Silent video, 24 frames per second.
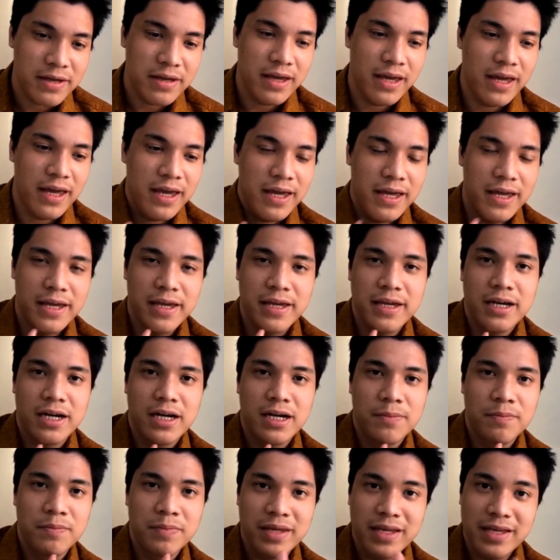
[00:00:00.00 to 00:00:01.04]
a
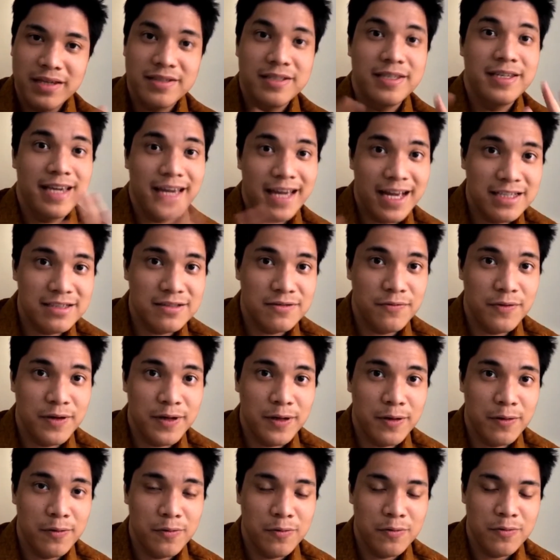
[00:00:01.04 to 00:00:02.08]
um, ECS
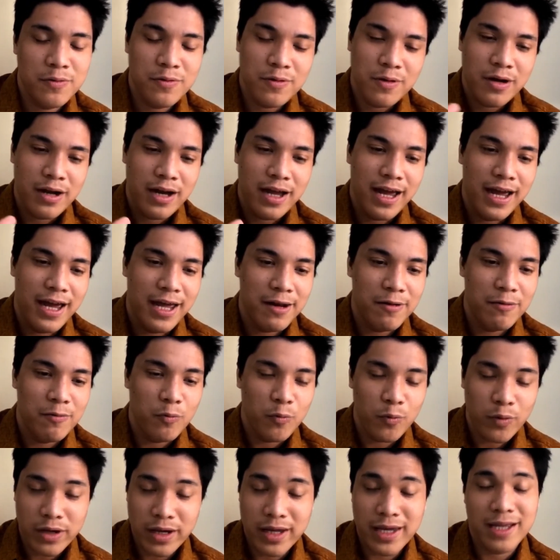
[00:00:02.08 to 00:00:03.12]
video, and
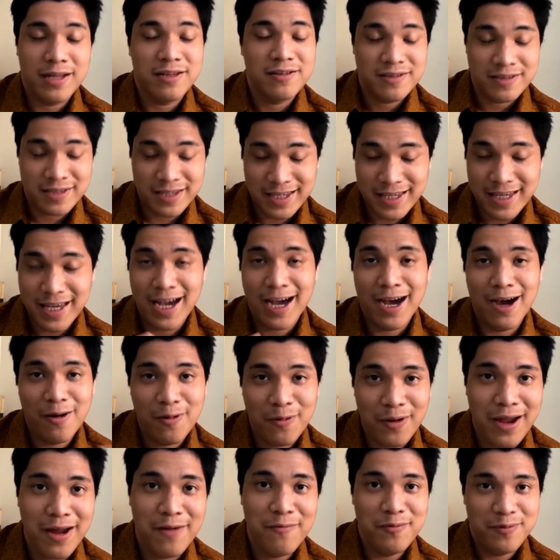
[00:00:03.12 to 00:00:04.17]
we can see how
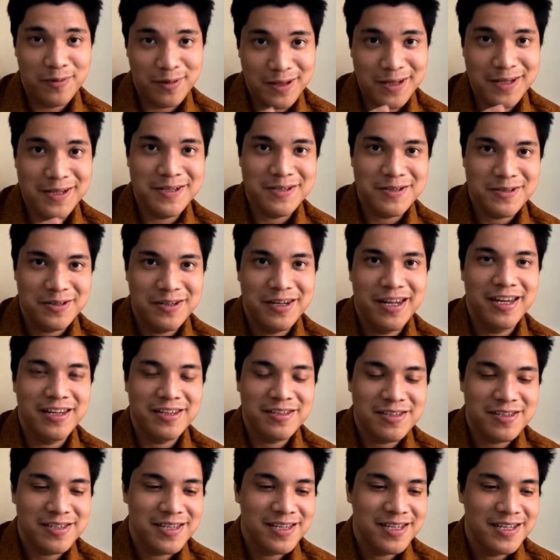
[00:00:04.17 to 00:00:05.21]
everything
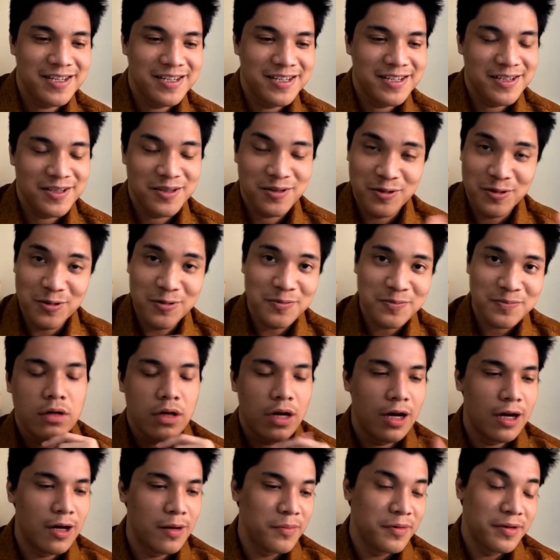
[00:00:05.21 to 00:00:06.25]
connects. Cool.
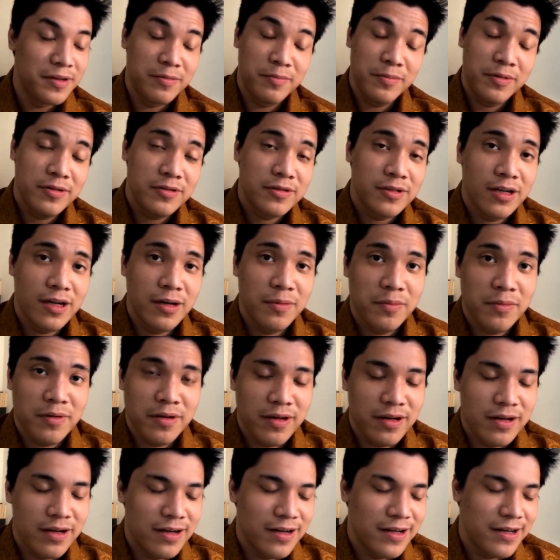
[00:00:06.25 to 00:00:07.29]
Um, in the meantime,
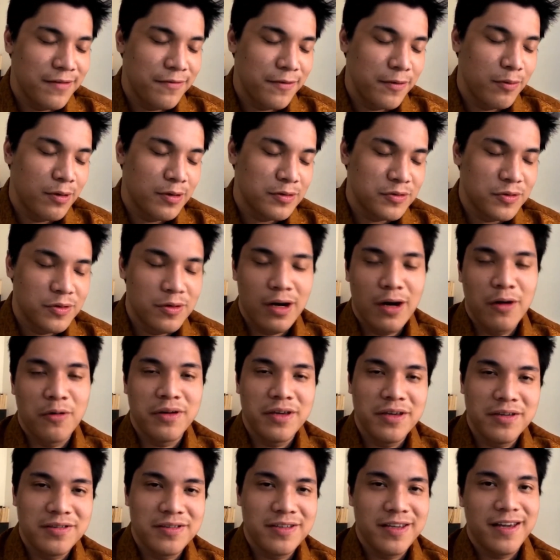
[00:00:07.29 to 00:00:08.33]
uh, if you want to know how
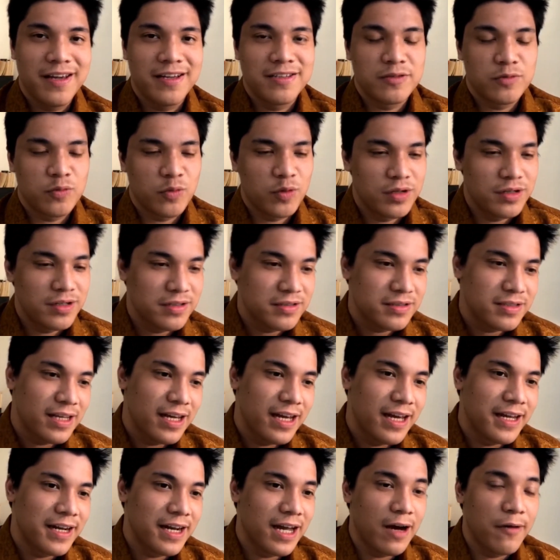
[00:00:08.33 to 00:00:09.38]
ECS works
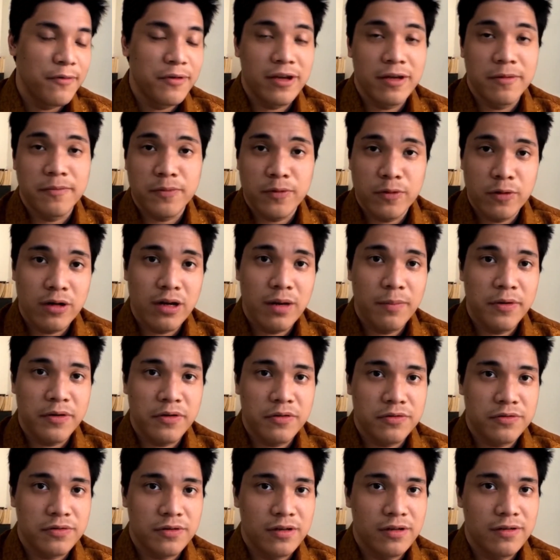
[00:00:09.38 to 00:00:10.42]
and how you can program it
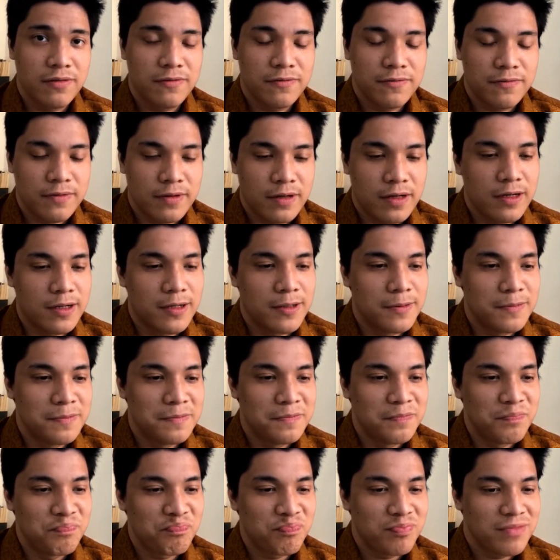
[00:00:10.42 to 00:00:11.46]
yourself, um,
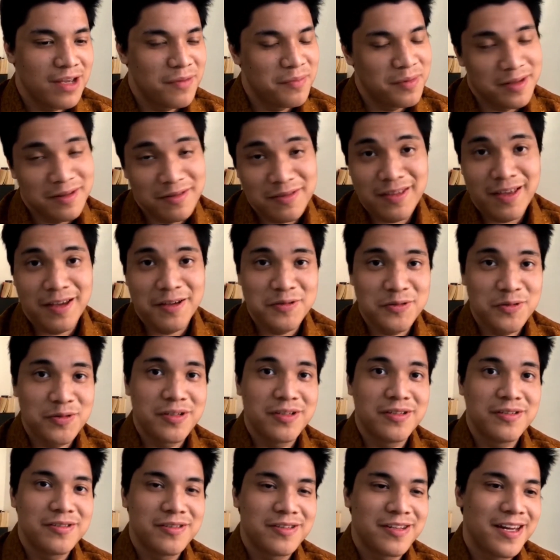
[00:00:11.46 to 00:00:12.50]
I mean, thanks to the
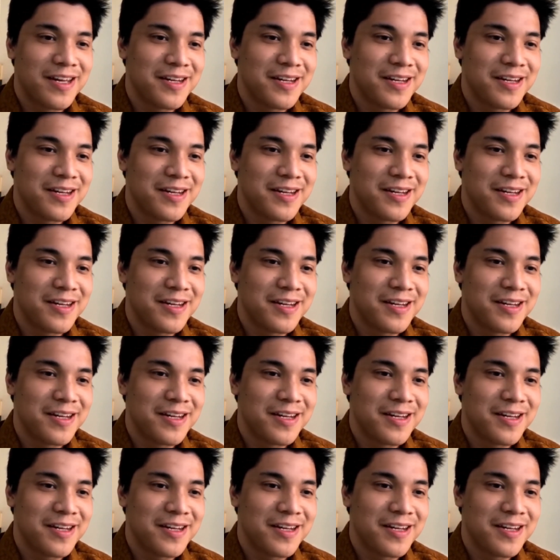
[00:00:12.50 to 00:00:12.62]
internet,